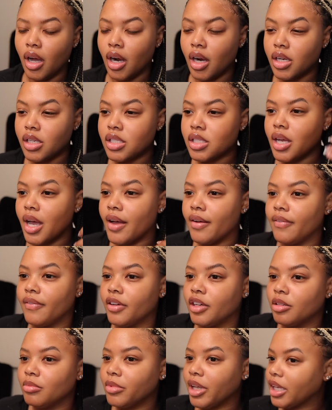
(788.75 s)
All right, so I
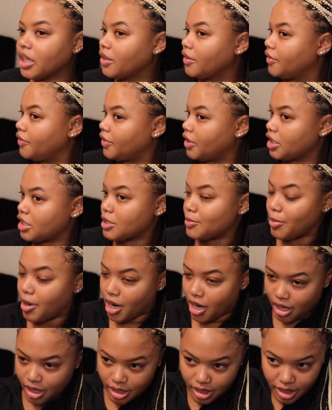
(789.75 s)
filmed like the first
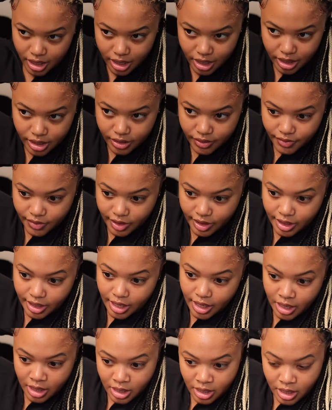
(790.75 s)
part of
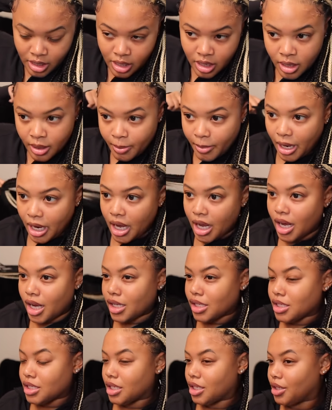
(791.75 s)
my
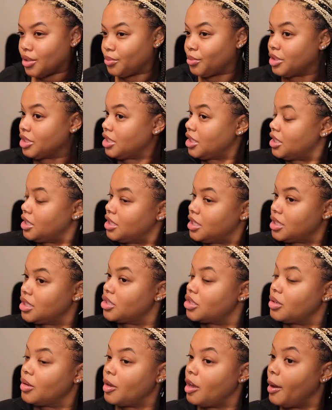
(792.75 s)
content, which
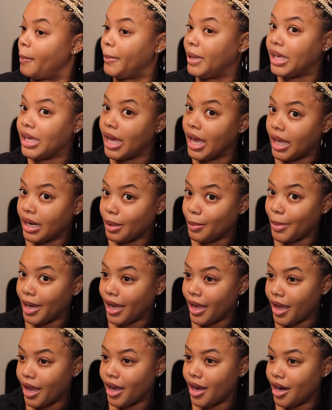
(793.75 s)
is me cutting
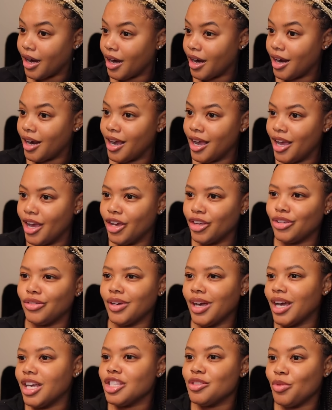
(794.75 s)
my hair. You
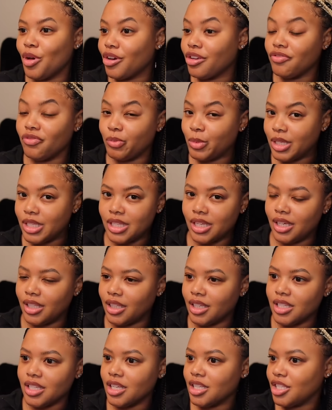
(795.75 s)
guys won't be seeing
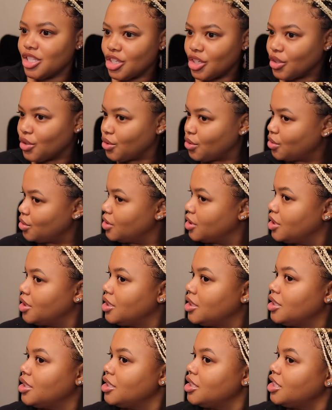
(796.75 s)
this until
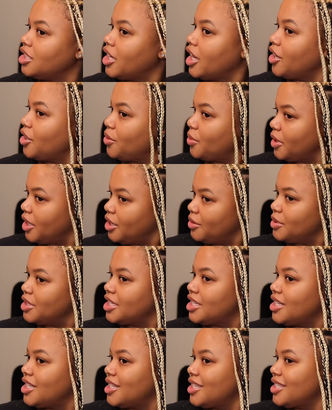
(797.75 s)
January,
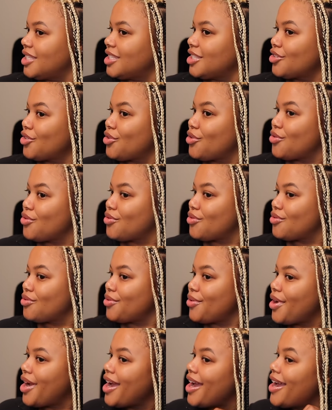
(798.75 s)
which is
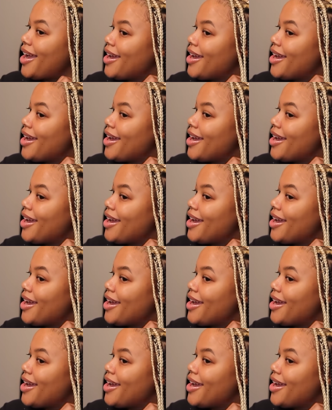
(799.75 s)
crazy.